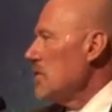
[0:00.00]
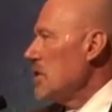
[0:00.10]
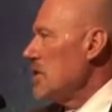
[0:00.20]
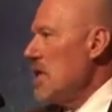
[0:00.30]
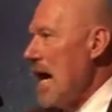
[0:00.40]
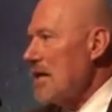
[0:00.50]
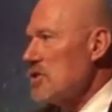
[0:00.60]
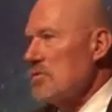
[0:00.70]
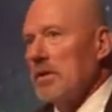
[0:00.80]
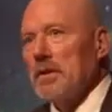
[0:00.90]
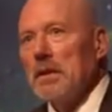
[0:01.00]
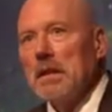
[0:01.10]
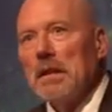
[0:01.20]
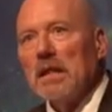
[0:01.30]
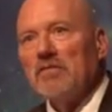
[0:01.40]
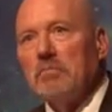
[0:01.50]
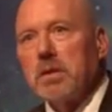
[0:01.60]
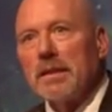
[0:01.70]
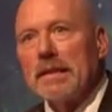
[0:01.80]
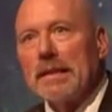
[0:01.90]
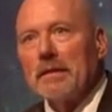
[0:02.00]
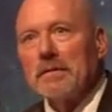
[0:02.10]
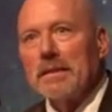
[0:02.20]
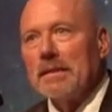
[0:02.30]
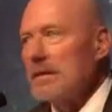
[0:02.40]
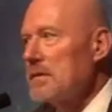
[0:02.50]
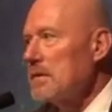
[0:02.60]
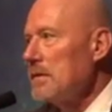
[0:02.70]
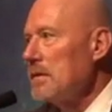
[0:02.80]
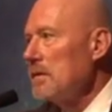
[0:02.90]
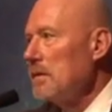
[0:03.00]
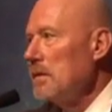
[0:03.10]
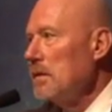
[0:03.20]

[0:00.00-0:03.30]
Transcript: the doctrine of blood guiltiness.